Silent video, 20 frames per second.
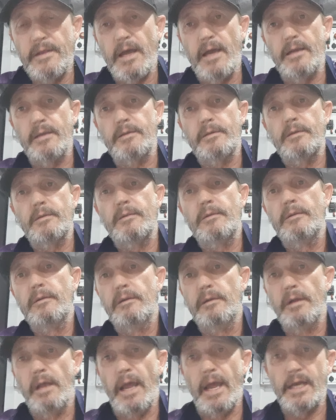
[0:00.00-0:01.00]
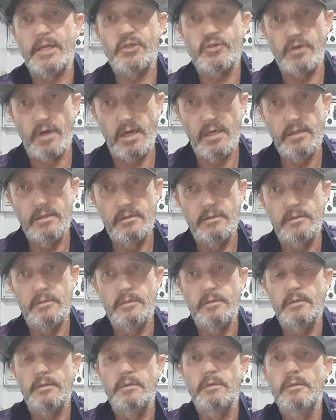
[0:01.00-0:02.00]
that extra
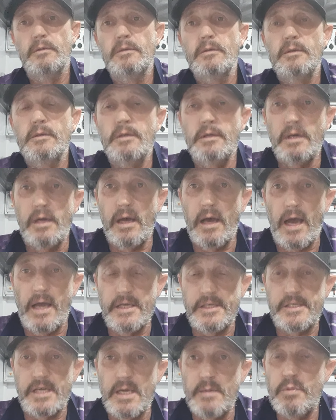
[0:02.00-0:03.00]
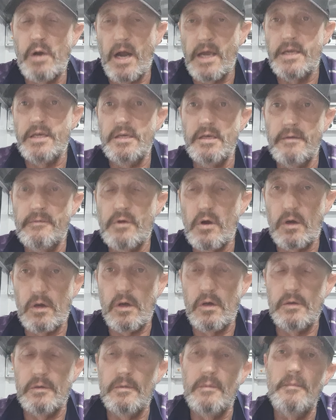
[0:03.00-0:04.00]
AC breaker you've got
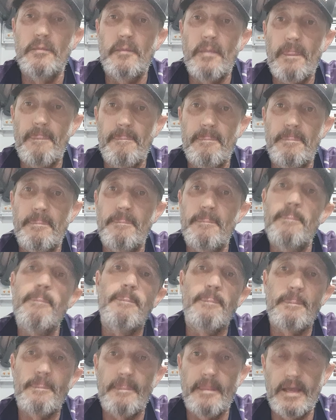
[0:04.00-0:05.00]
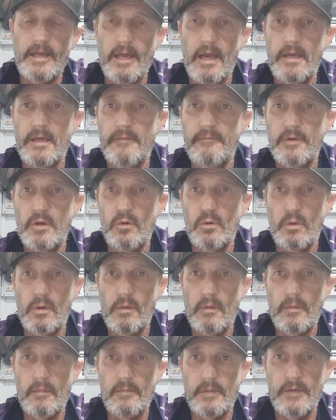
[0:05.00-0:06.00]
on the end of your
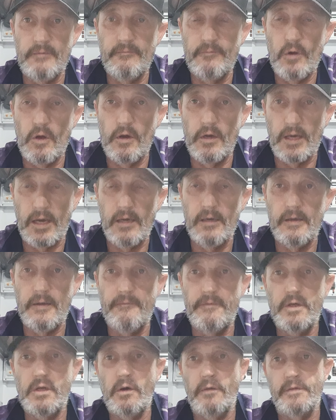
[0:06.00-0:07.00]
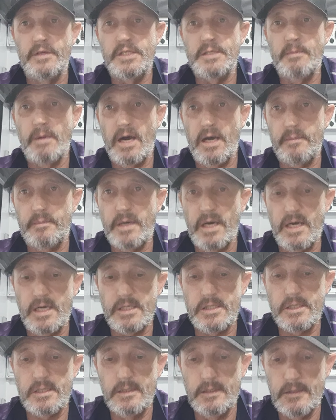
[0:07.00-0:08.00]
inverter if you've got the
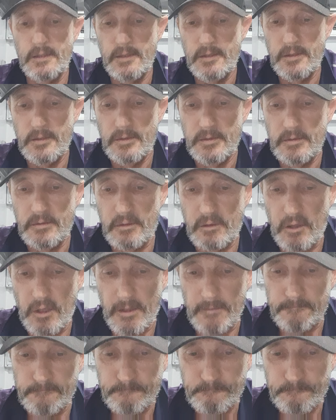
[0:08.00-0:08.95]
SmartPass. Alright.